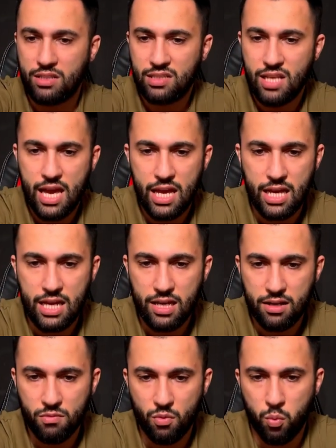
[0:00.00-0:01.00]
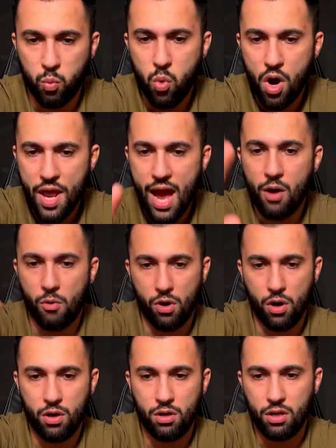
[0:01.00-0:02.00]
say one
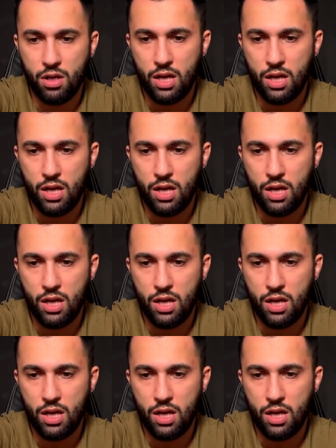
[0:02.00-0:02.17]
hour